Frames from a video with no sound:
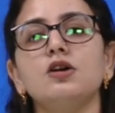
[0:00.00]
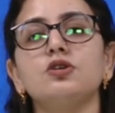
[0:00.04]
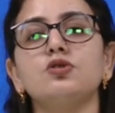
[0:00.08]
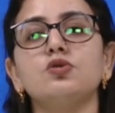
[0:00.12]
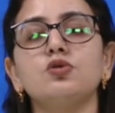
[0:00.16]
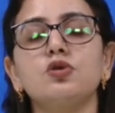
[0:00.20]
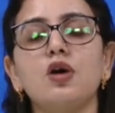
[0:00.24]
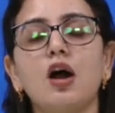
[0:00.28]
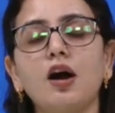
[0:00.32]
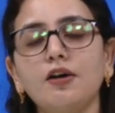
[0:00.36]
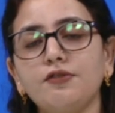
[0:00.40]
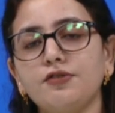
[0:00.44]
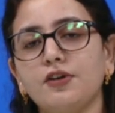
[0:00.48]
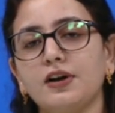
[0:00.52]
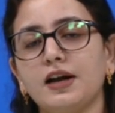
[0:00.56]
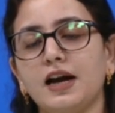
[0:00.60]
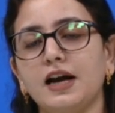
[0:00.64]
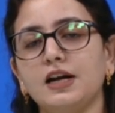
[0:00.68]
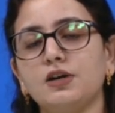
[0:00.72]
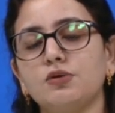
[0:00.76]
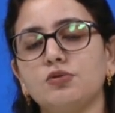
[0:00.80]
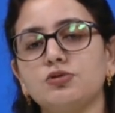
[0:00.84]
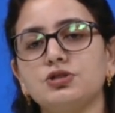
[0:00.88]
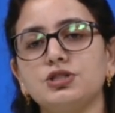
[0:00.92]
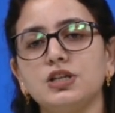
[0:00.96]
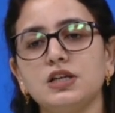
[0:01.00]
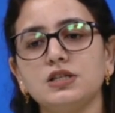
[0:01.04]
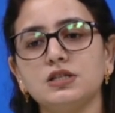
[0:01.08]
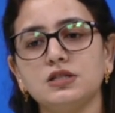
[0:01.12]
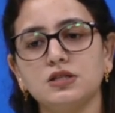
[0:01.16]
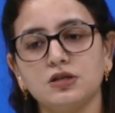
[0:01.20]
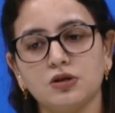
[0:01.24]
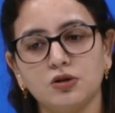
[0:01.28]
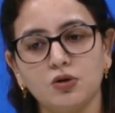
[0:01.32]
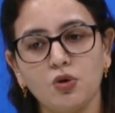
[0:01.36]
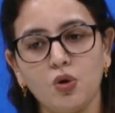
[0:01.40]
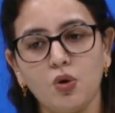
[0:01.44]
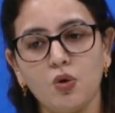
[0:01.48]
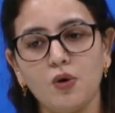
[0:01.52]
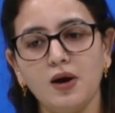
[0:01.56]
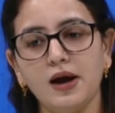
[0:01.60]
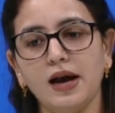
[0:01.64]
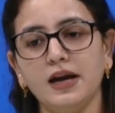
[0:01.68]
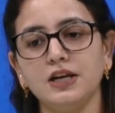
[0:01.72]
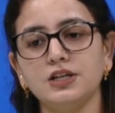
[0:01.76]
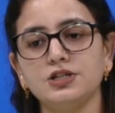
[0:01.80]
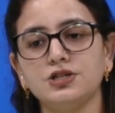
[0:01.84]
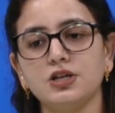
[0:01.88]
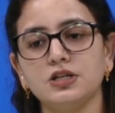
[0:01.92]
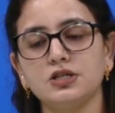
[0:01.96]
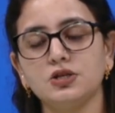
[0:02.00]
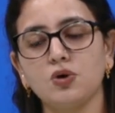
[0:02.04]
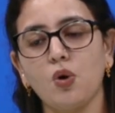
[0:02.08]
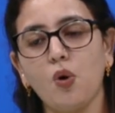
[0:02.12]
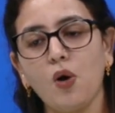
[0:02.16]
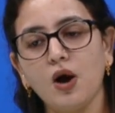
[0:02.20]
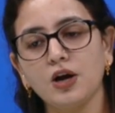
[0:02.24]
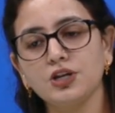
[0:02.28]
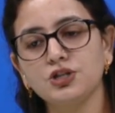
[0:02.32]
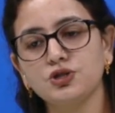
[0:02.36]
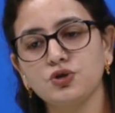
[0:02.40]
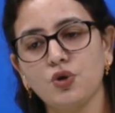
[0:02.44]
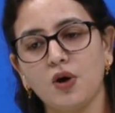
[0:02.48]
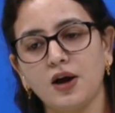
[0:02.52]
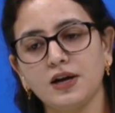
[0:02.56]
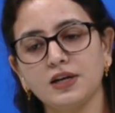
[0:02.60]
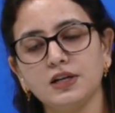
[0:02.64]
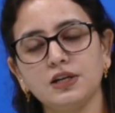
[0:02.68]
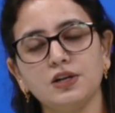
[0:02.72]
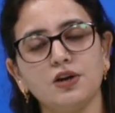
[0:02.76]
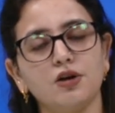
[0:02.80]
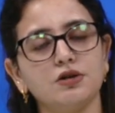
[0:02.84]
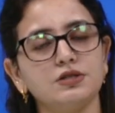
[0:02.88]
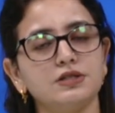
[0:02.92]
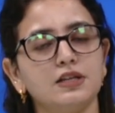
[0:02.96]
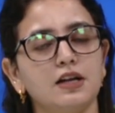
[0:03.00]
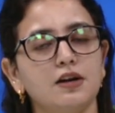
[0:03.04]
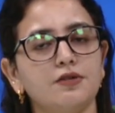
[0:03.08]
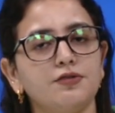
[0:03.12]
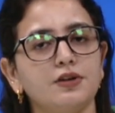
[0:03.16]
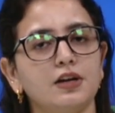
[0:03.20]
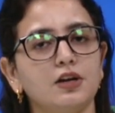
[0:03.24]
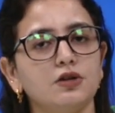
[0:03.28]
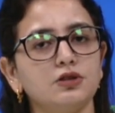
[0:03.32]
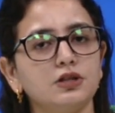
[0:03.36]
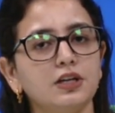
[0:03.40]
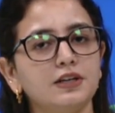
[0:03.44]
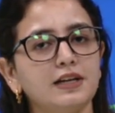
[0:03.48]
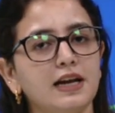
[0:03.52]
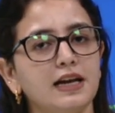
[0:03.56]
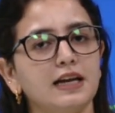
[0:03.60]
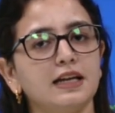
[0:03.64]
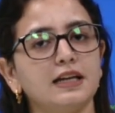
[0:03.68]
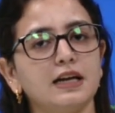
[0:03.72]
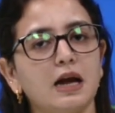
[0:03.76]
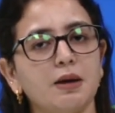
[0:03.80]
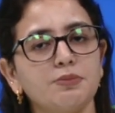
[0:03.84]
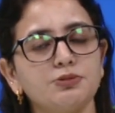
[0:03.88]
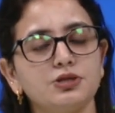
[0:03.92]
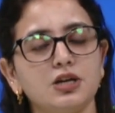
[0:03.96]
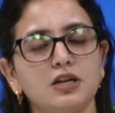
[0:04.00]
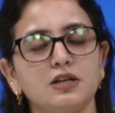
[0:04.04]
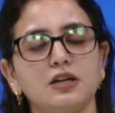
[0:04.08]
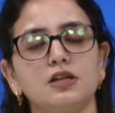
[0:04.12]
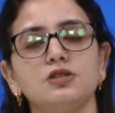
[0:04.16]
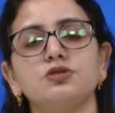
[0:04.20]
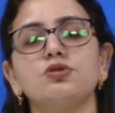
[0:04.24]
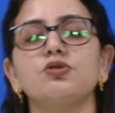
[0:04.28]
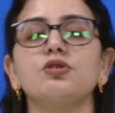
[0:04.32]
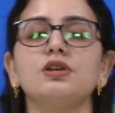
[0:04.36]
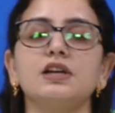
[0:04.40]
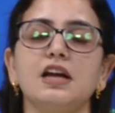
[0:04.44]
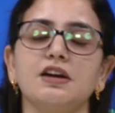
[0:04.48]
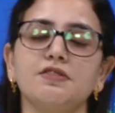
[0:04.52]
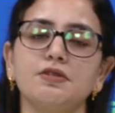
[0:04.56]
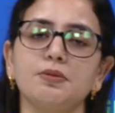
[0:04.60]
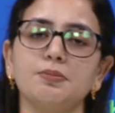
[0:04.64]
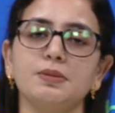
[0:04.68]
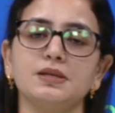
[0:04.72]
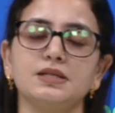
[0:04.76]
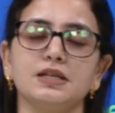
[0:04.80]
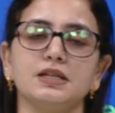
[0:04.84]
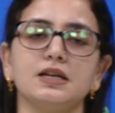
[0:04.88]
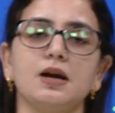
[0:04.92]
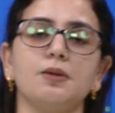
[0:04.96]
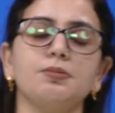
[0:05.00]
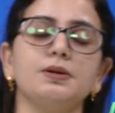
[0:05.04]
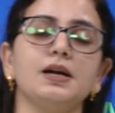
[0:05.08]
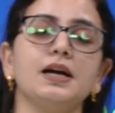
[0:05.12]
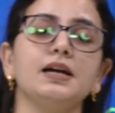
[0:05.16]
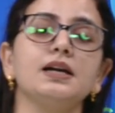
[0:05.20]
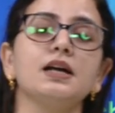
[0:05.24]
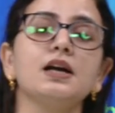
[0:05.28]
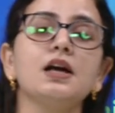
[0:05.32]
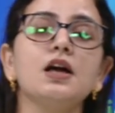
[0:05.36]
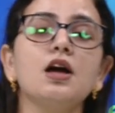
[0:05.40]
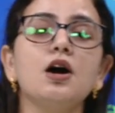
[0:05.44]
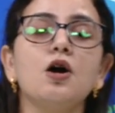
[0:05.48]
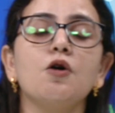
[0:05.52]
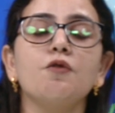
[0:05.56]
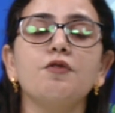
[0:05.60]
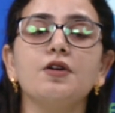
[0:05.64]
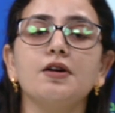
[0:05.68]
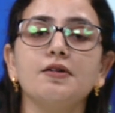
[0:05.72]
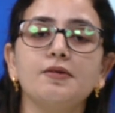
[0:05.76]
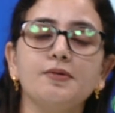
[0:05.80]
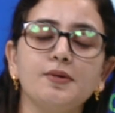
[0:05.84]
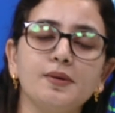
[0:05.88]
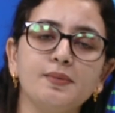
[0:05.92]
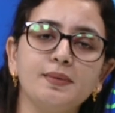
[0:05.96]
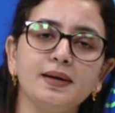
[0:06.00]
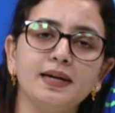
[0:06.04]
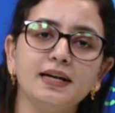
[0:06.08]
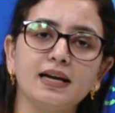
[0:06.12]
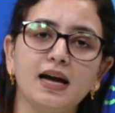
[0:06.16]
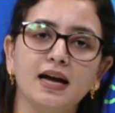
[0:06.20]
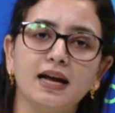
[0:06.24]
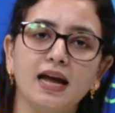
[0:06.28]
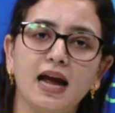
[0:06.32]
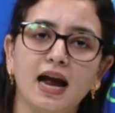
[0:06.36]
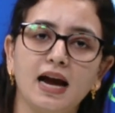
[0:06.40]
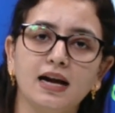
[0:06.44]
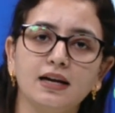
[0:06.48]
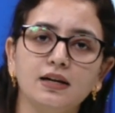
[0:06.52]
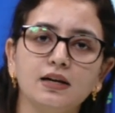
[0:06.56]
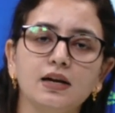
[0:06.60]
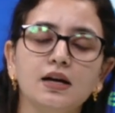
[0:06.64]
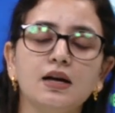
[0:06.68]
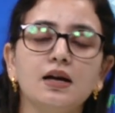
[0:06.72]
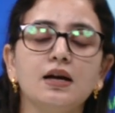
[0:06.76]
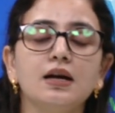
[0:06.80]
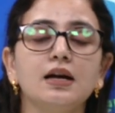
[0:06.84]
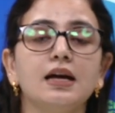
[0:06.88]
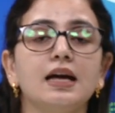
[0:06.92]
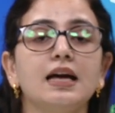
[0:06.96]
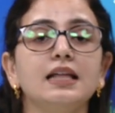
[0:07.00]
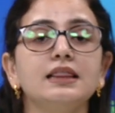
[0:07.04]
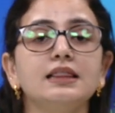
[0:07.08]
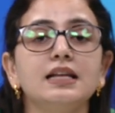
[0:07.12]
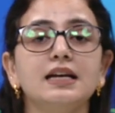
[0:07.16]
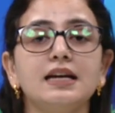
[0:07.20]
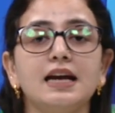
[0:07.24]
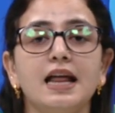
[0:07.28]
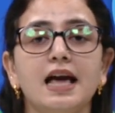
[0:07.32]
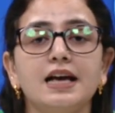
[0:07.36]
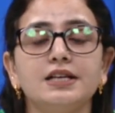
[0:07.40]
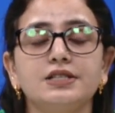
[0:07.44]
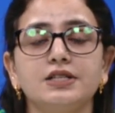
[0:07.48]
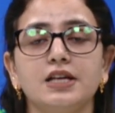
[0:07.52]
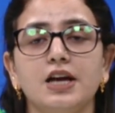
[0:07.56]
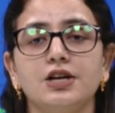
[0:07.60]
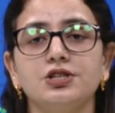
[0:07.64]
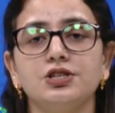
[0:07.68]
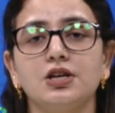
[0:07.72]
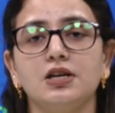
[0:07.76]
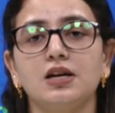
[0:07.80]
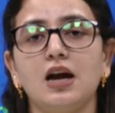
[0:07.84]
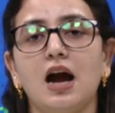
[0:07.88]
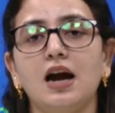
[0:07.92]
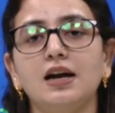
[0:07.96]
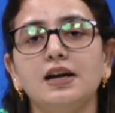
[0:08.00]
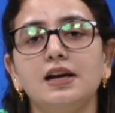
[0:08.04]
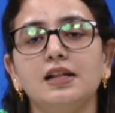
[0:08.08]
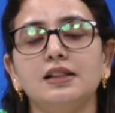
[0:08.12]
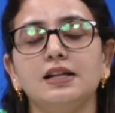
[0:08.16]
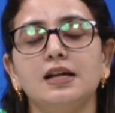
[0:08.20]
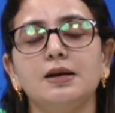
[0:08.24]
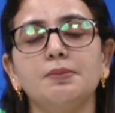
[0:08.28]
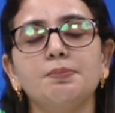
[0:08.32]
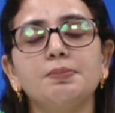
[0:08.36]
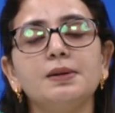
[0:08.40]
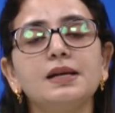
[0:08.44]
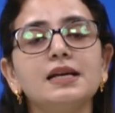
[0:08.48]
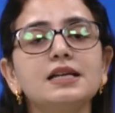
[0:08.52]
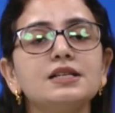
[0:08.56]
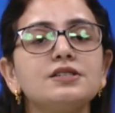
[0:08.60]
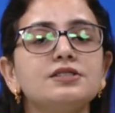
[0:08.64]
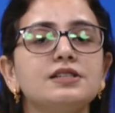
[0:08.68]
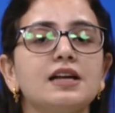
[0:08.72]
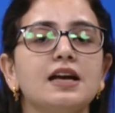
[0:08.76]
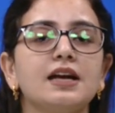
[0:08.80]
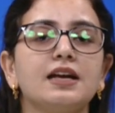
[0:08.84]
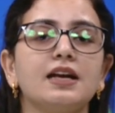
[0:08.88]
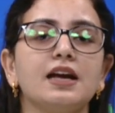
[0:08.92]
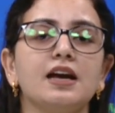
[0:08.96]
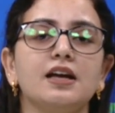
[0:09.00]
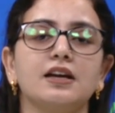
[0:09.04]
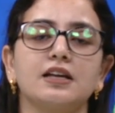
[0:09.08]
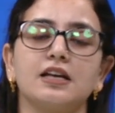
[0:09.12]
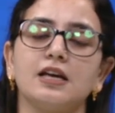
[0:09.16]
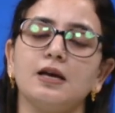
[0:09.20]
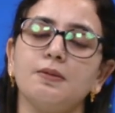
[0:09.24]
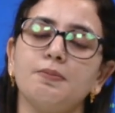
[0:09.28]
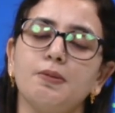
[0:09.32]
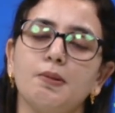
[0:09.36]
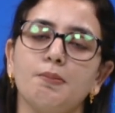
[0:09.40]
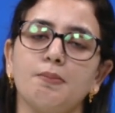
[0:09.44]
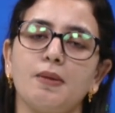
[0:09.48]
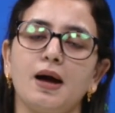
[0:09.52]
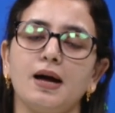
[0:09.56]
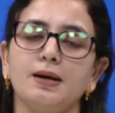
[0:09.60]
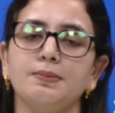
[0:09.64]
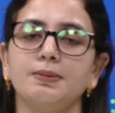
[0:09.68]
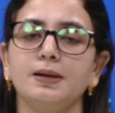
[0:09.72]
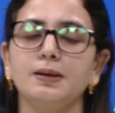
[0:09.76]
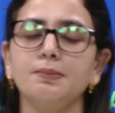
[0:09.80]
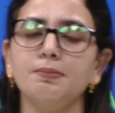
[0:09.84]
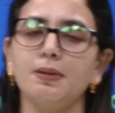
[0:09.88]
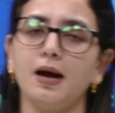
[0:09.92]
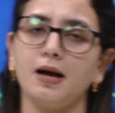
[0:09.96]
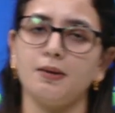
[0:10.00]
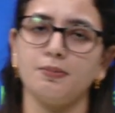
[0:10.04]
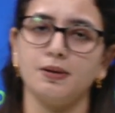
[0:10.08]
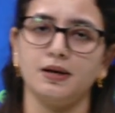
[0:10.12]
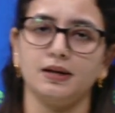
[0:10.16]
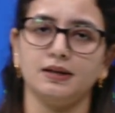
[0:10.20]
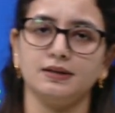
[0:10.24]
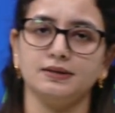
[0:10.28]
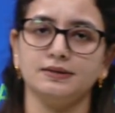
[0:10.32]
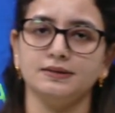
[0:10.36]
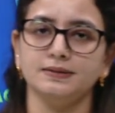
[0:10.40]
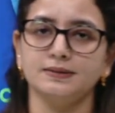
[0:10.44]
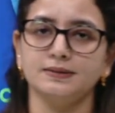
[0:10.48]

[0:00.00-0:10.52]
Do not forget to just go and just join yourself on the Telegram channel so you never miss an update. We will meet again in the next session. Until then, please take care, keep imbibing. Bye-bye.